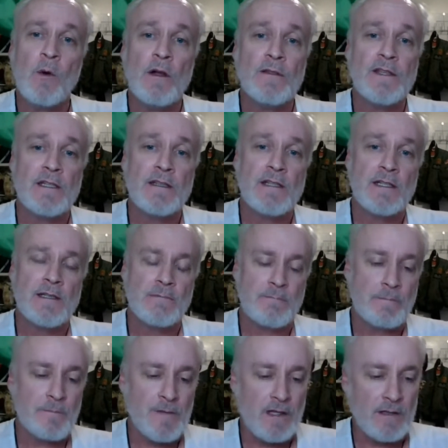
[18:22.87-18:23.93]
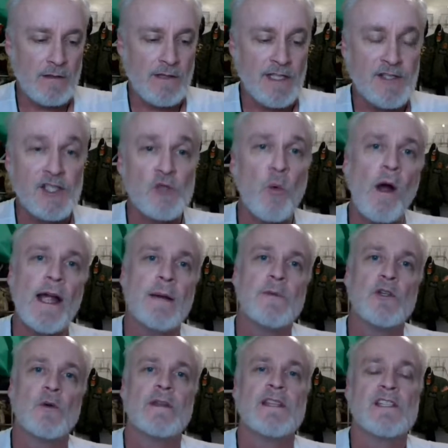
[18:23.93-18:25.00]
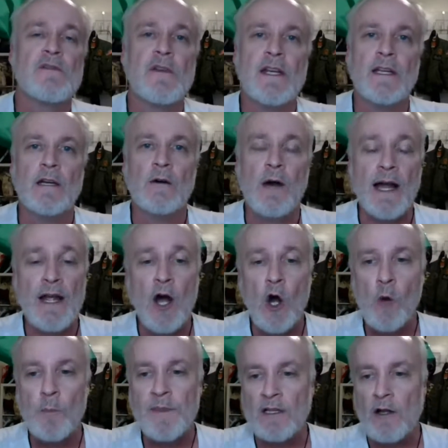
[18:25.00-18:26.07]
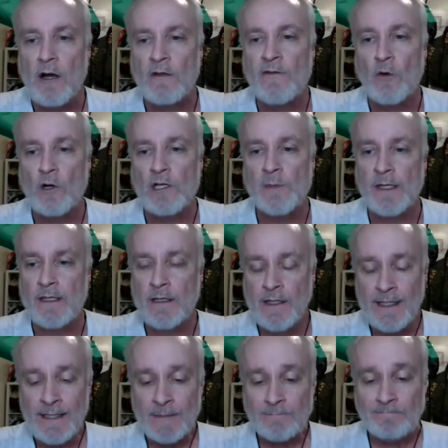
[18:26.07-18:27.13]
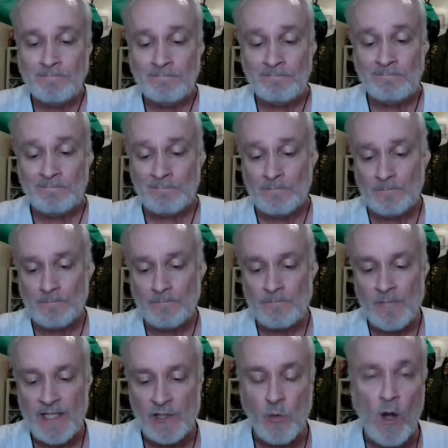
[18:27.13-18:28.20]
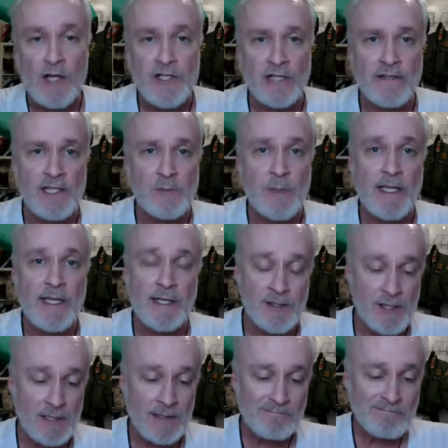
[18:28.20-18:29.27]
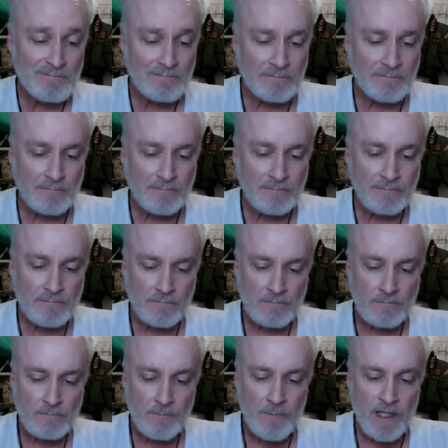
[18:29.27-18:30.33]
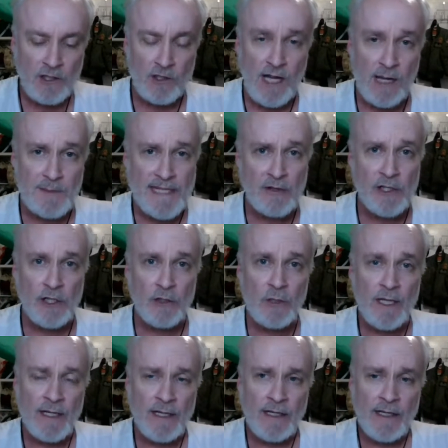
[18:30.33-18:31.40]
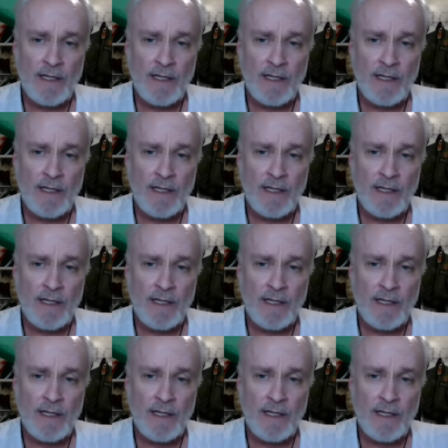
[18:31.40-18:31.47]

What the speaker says: Well, this is why I'm doing this video. I hope that law enforcement is watching this, because, look, I'm telling you,